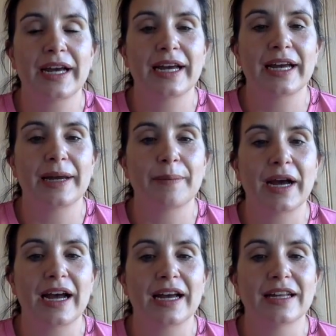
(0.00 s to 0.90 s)

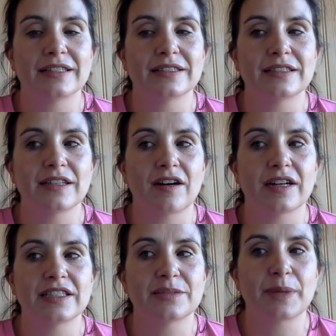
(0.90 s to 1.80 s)
And
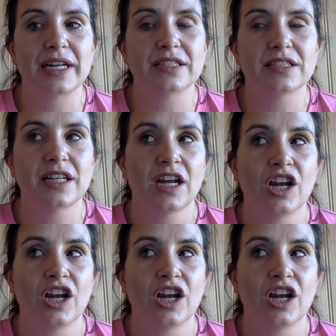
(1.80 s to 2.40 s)
I spent